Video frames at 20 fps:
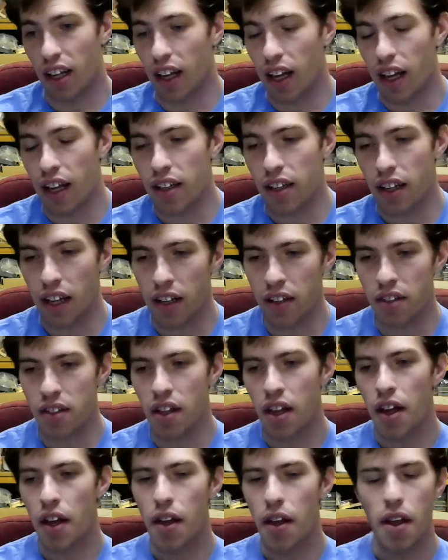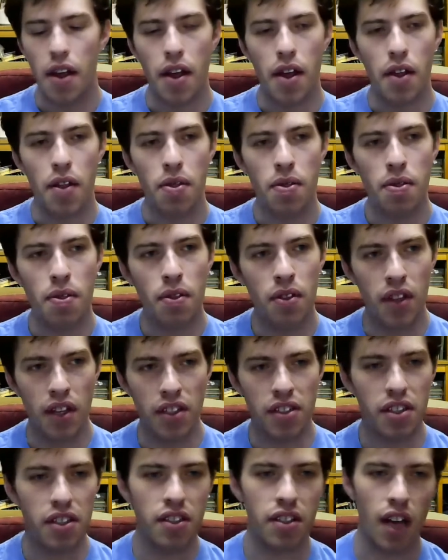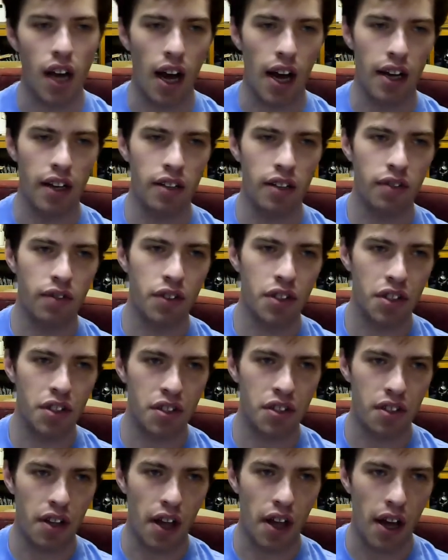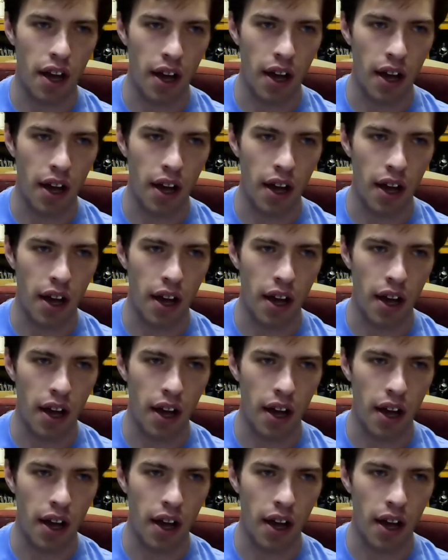like this is kind of just